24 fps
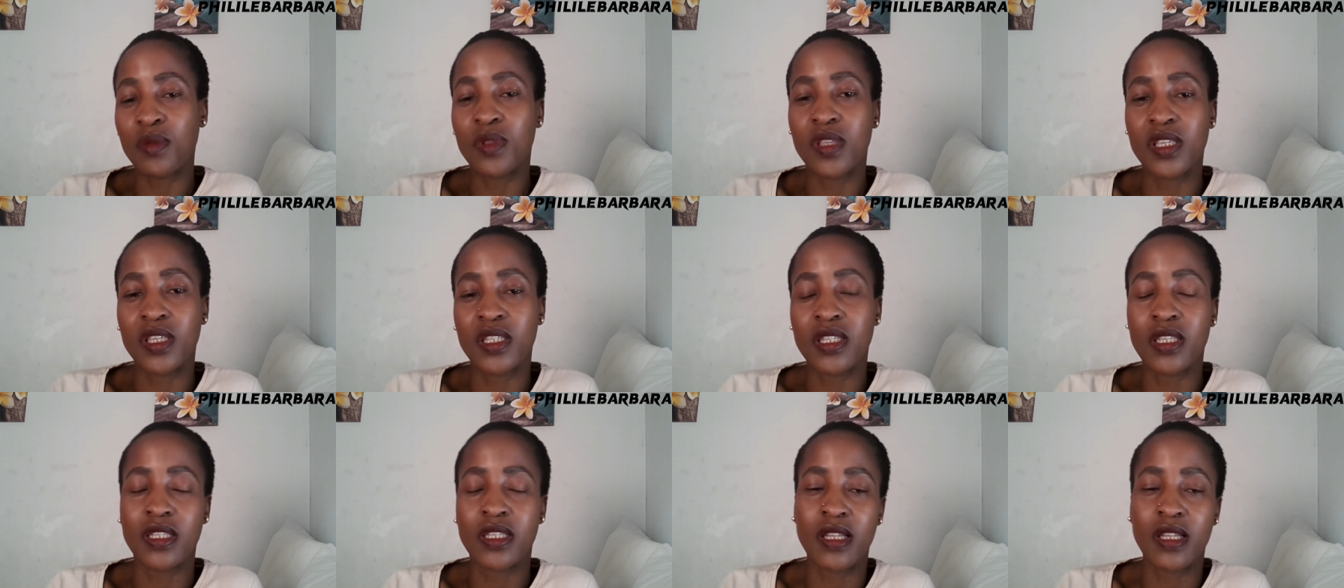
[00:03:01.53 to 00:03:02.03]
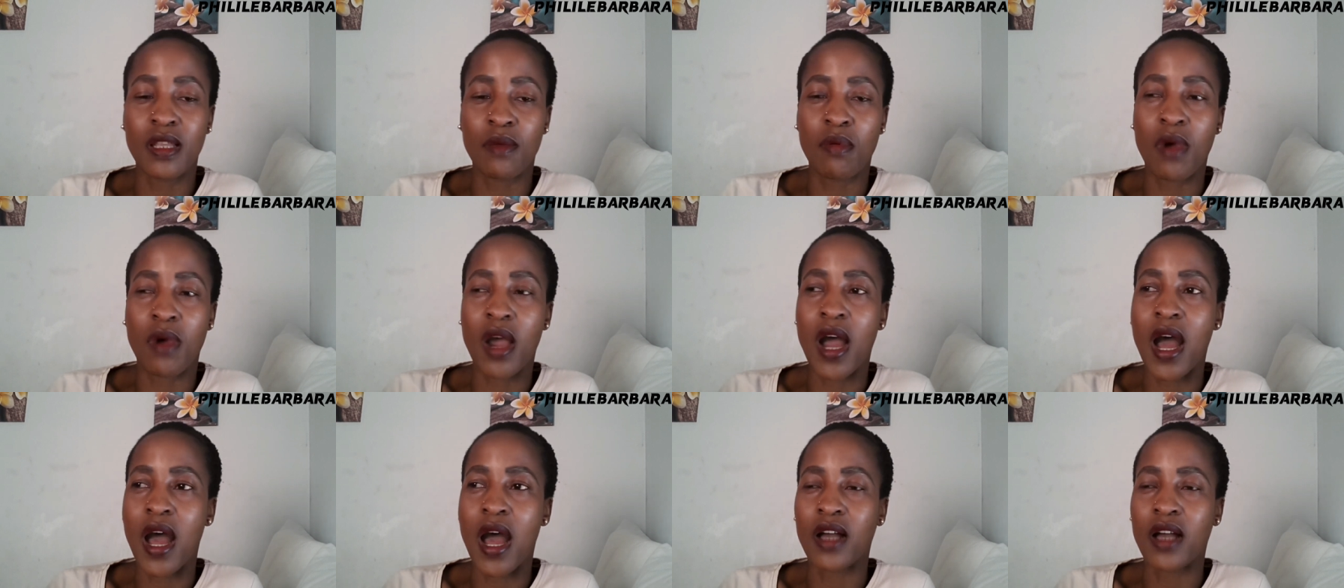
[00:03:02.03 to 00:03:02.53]
this is
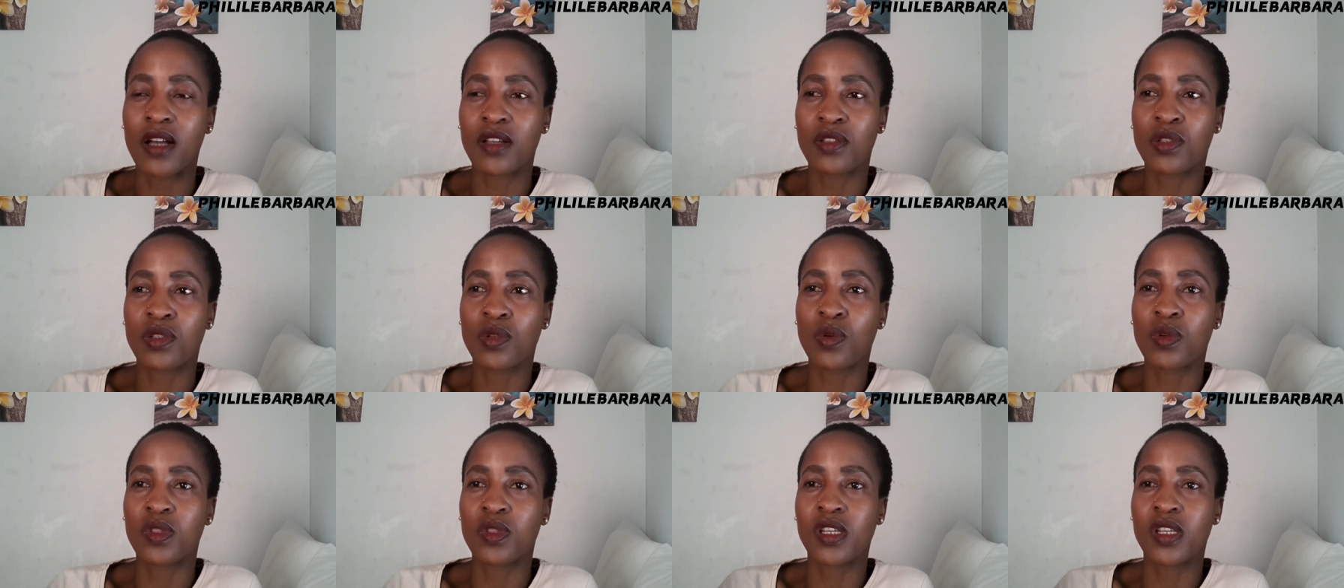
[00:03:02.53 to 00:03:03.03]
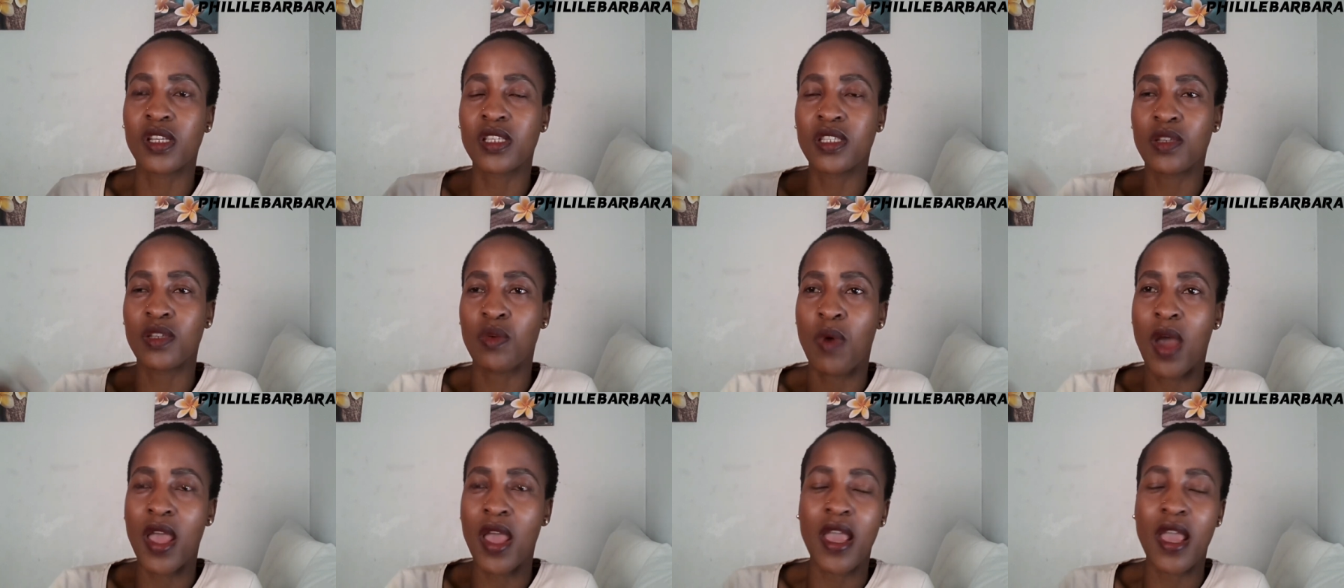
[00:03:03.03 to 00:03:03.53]
Lebohang so the
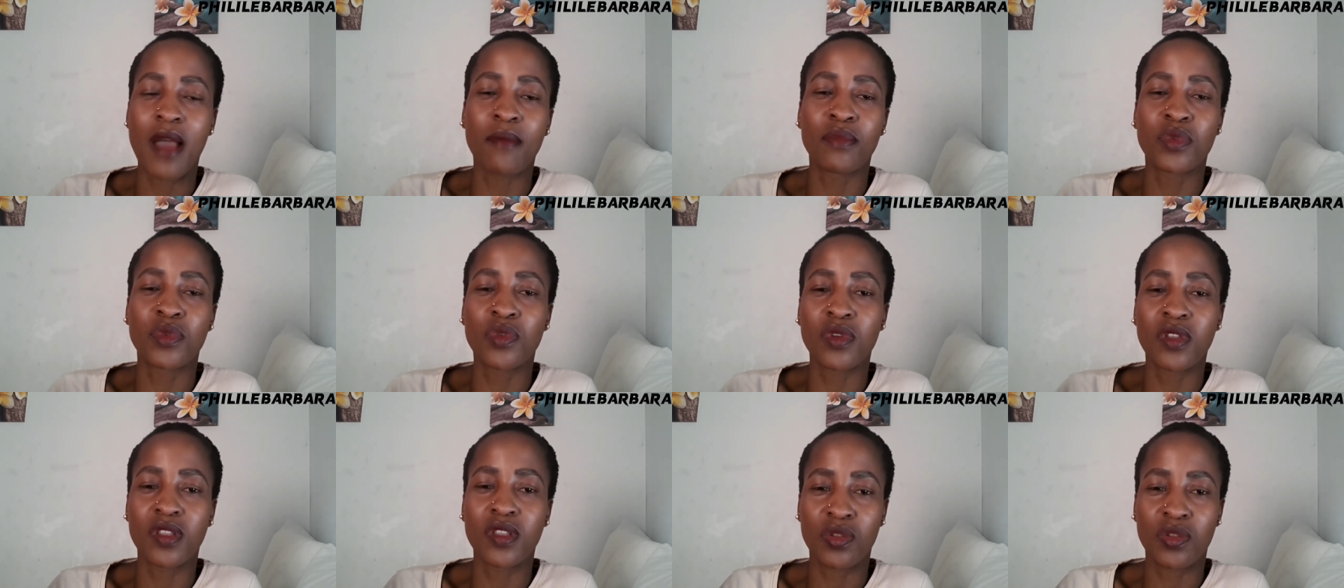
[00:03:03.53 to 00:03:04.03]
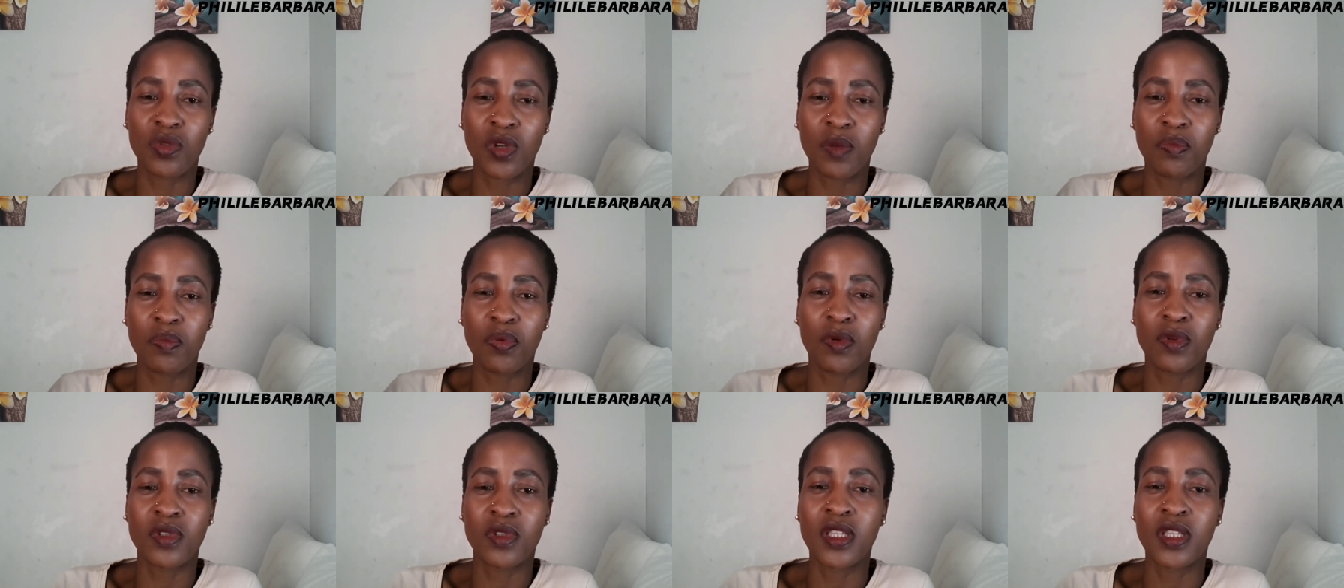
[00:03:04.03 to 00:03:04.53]
reason why i'm doing this story
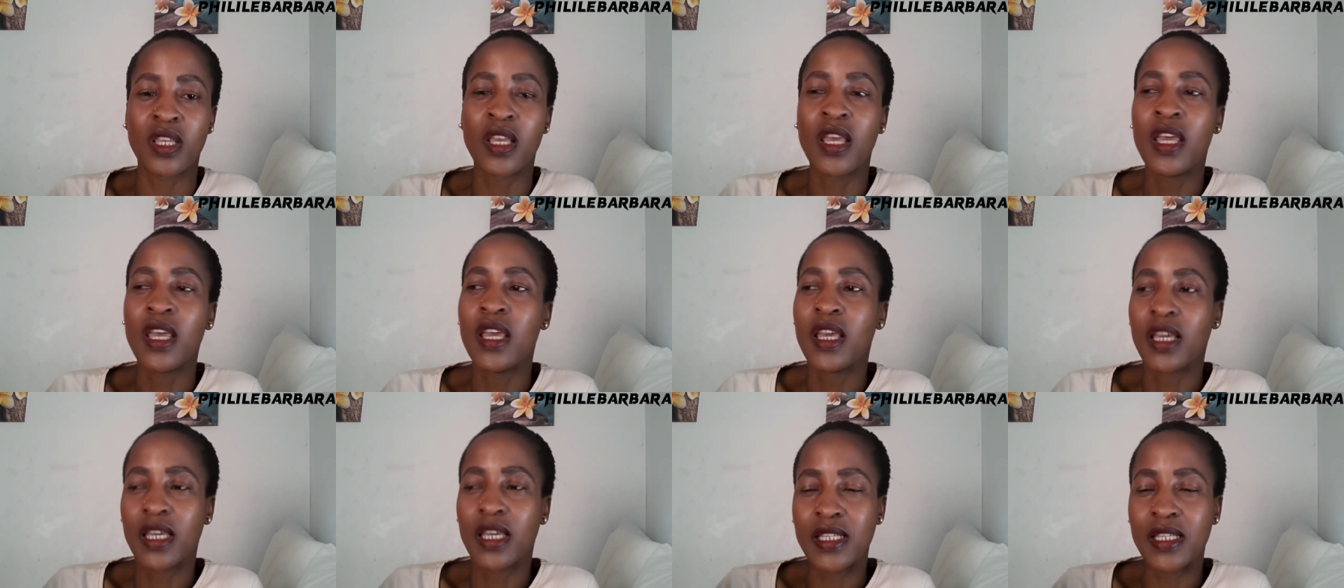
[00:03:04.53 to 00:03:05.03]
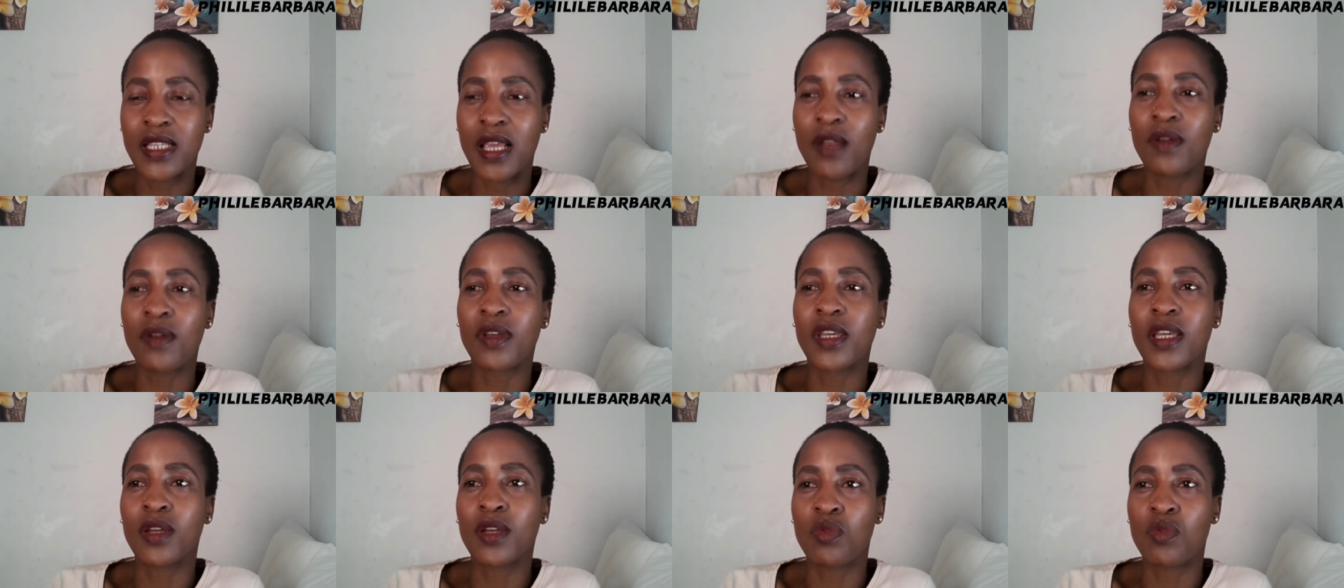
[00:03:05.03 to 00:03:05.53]
because
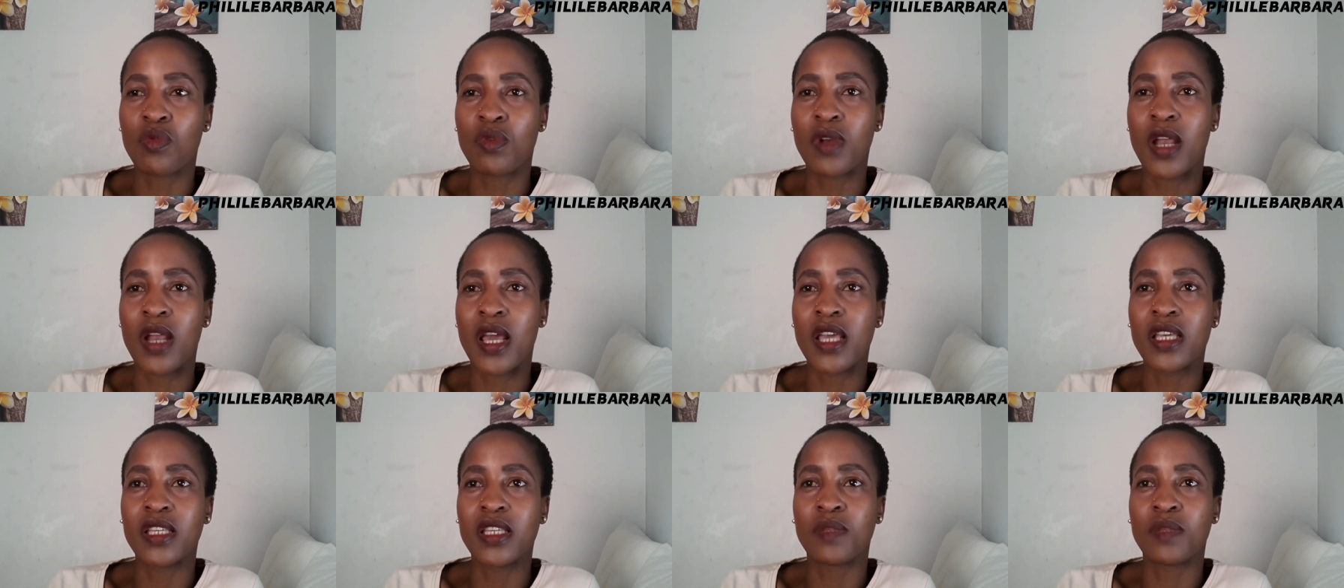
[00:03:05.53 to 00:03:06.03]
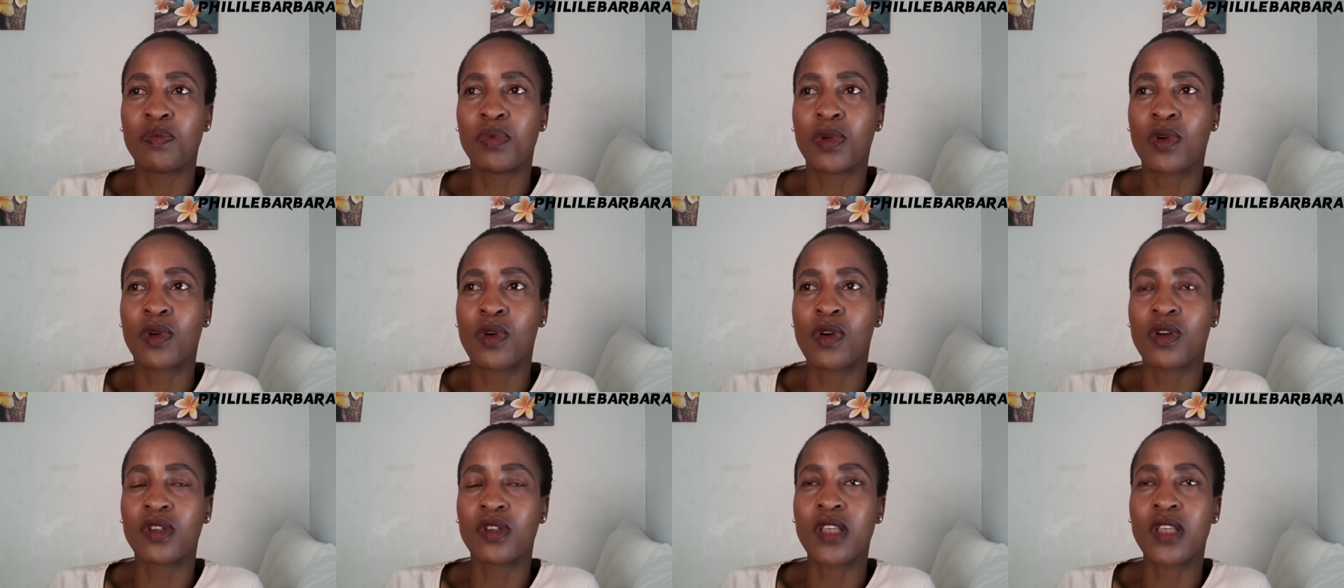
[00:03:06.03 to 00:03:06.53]
nginjalo ngigula is
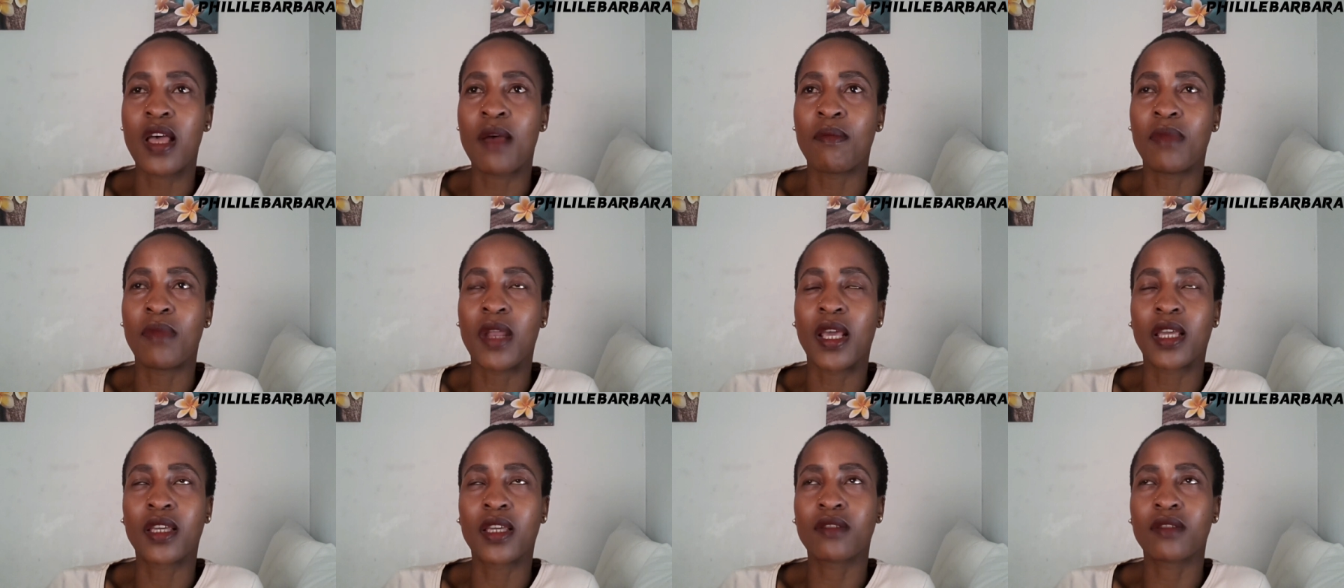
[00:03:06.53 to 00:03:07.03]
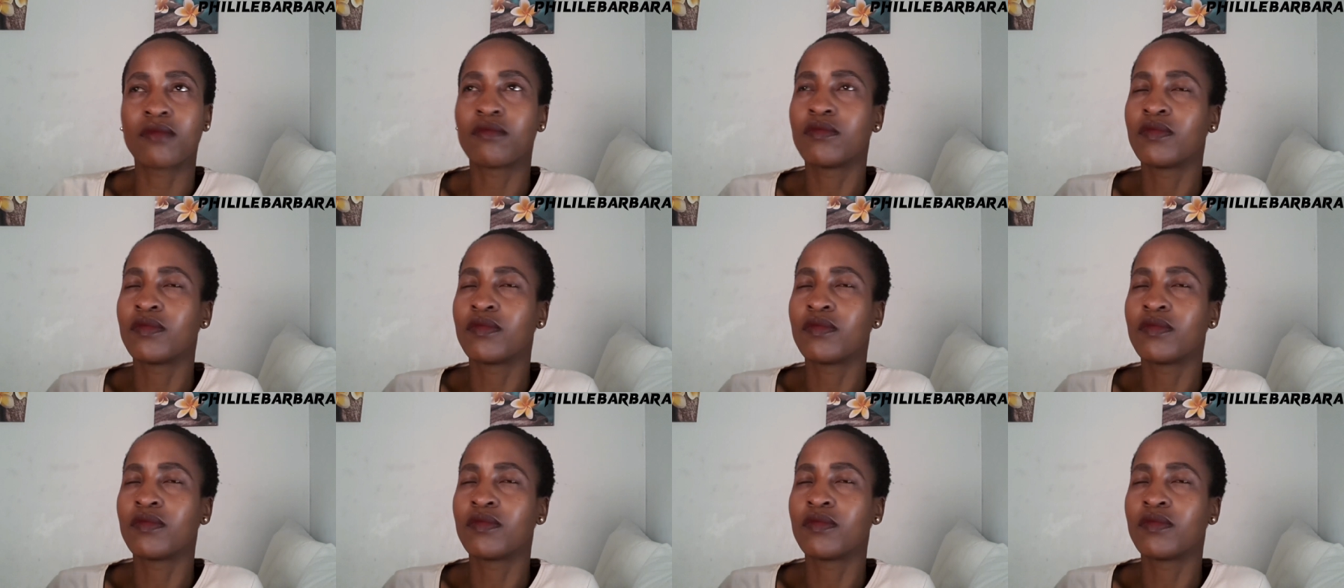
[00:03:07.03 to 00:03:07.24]
because i'm like